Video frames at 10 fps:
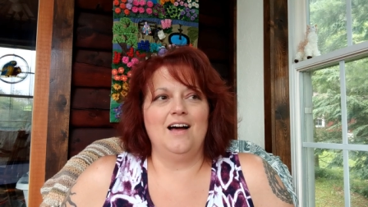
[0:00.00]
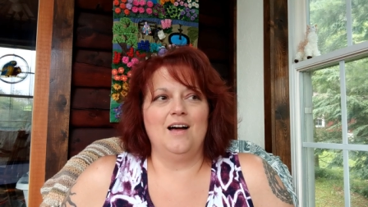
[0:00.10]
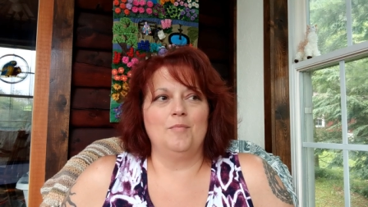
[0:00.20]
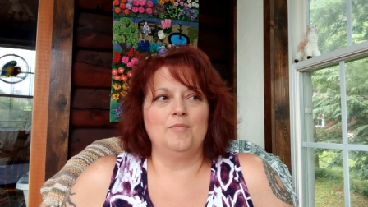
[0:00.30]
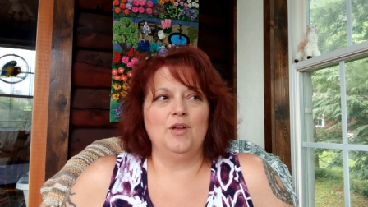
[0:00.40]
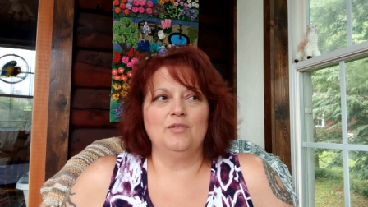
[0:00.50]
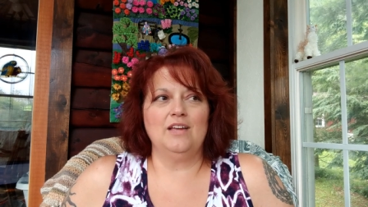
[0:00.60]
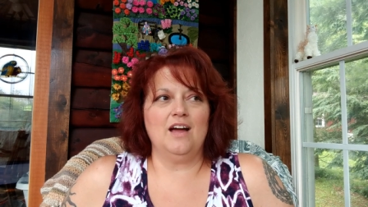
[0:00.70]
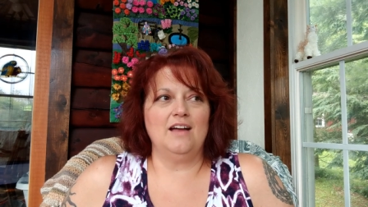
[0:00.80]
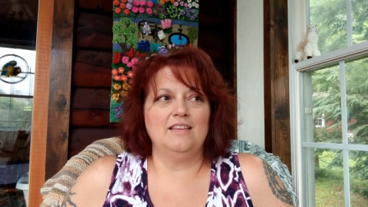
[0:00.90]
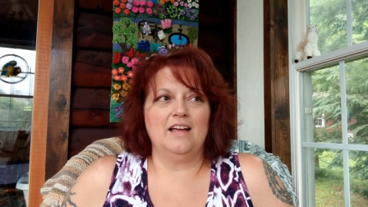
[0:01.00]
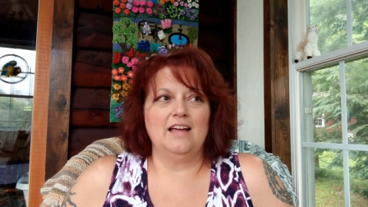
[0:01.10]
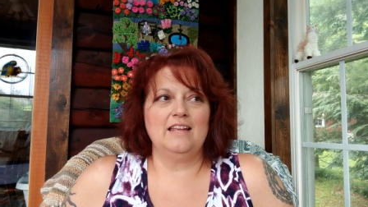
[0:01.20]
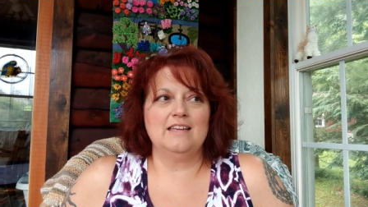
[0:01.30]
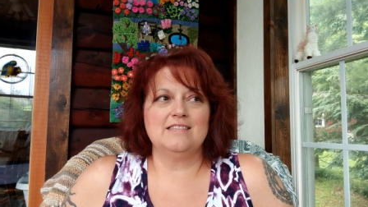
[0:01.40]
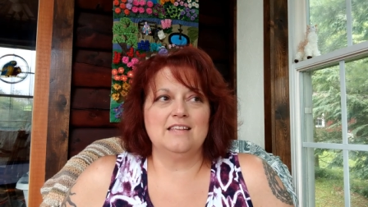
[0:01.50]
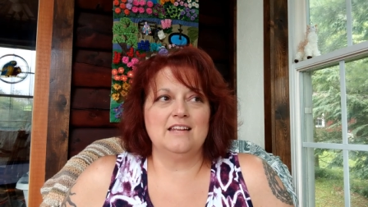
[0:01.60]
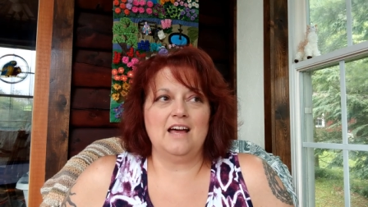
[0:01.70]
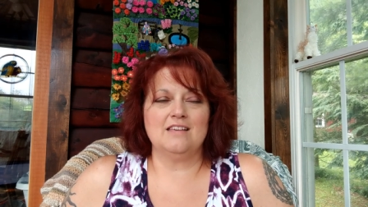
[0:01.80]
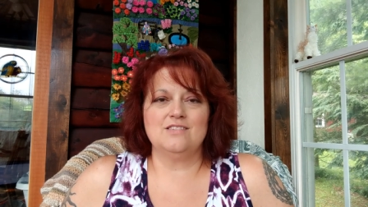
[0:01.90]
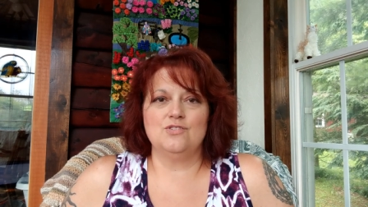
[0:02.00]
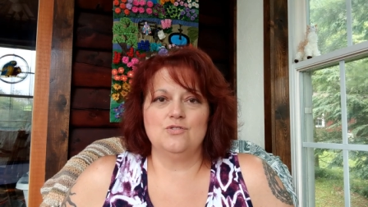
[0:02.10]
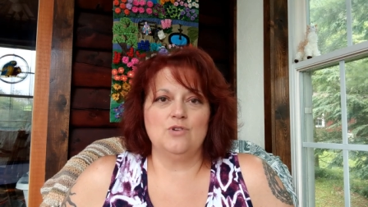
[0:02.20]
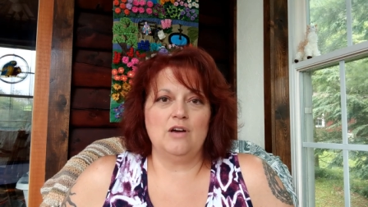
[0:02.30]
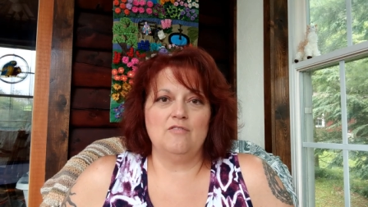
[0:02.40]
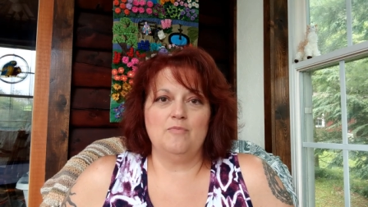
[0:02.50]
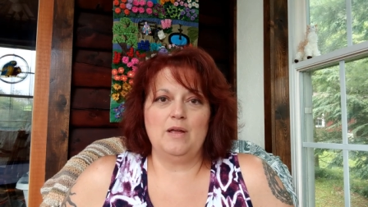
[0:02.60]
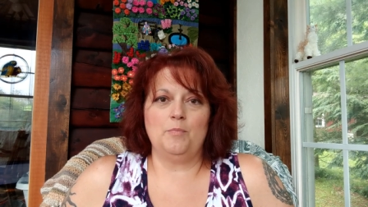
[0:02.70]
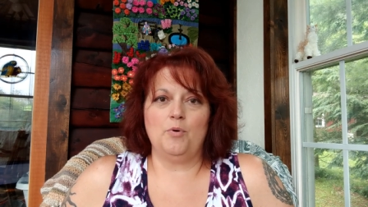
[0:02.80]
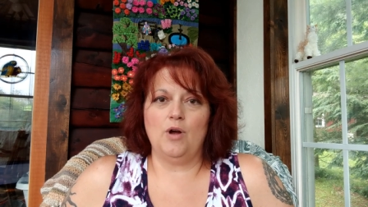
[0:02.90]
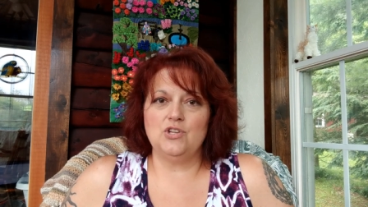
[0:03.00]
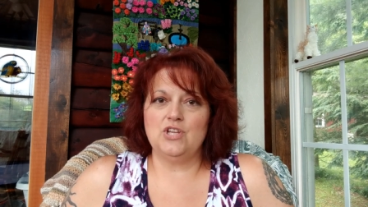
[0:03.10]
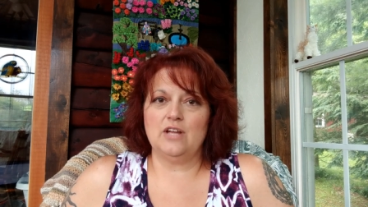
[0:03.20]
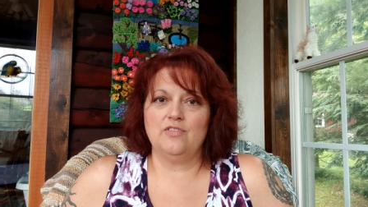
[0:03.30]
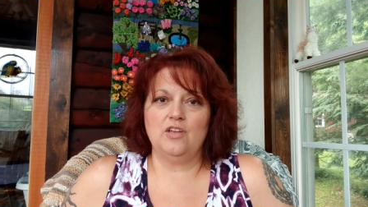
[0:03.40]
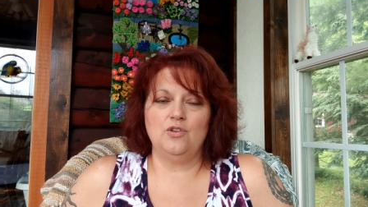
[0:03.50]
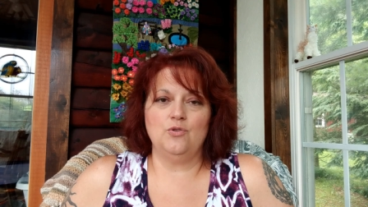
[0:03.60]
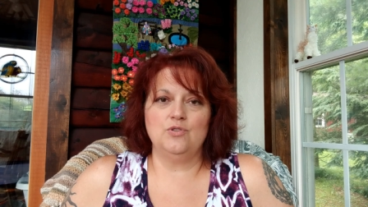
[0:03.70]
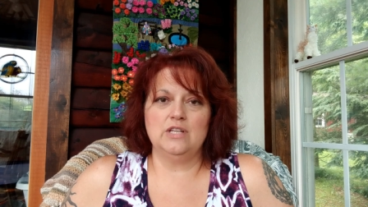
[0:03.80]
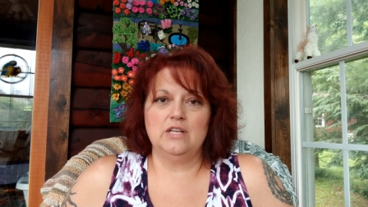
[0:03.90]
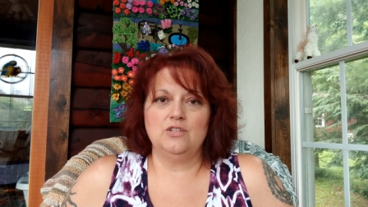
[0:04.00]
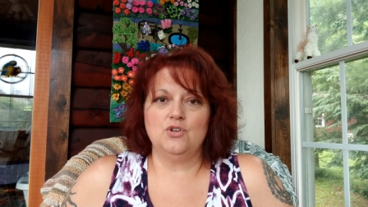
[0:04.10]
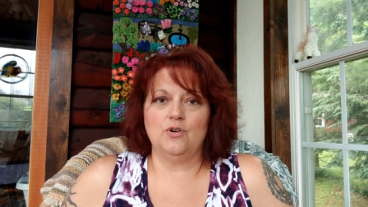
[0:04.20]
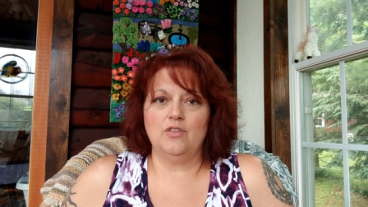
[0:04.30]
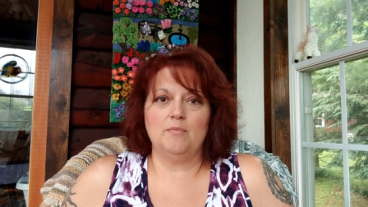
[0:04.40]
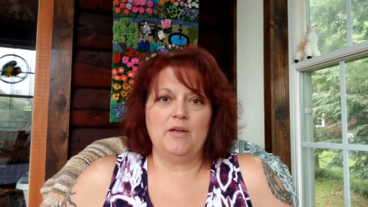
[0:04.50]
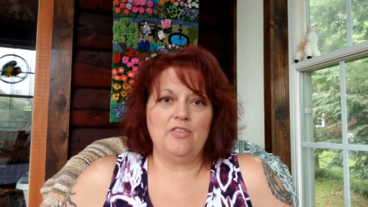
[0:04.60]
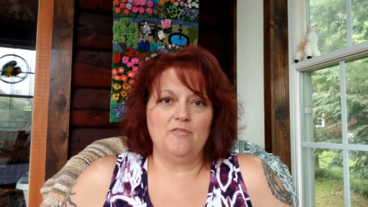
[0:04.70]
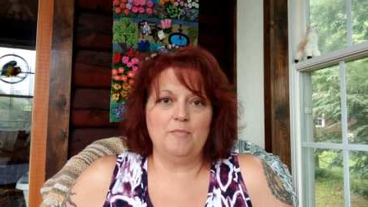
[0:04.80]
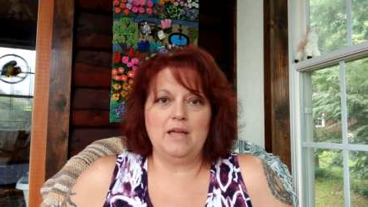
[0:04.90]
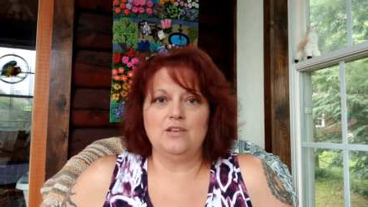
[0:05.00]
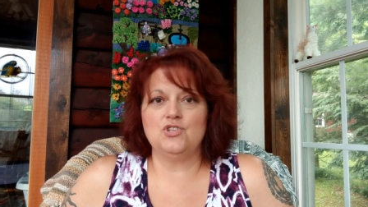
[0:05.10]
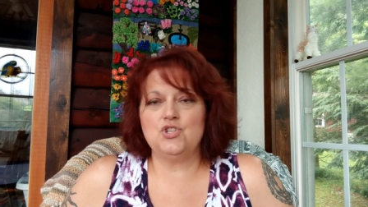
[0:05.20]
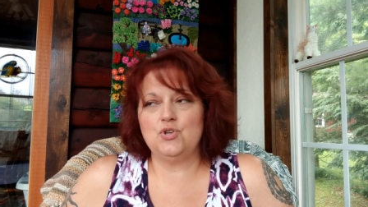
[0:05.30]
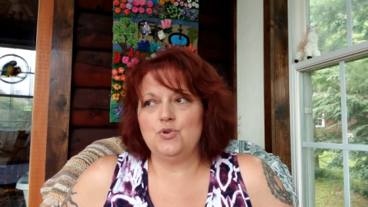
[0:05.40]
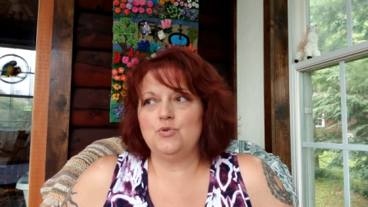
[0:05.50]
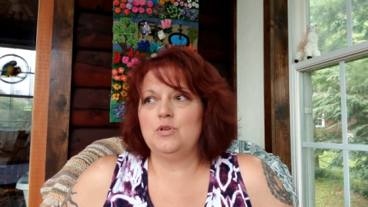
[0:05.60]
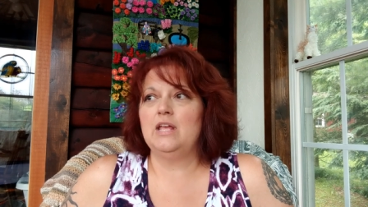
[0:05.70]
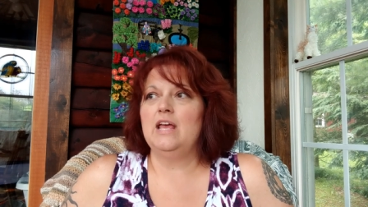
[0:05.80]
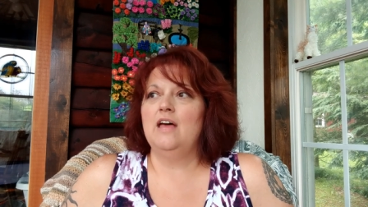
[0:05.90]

Um, the only guideline is that it has to have been a project that you did during the month of May and June